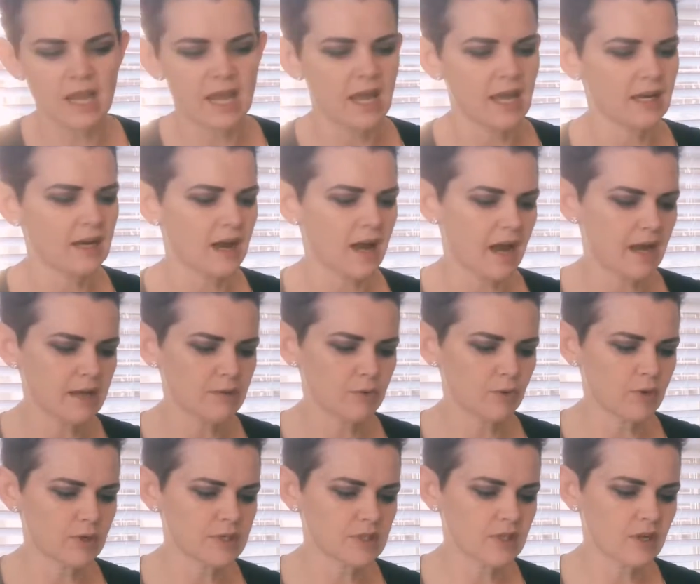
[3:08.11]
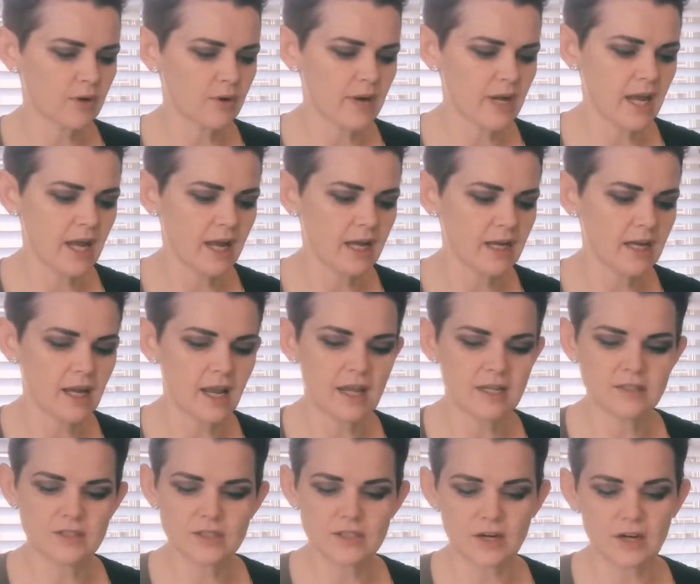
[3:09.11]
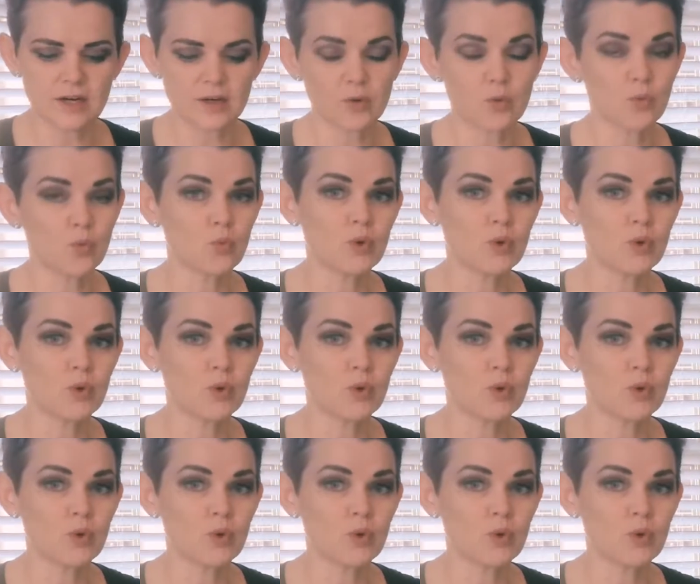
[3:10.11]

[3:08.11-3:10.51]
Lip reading: and I am going to go ahead and start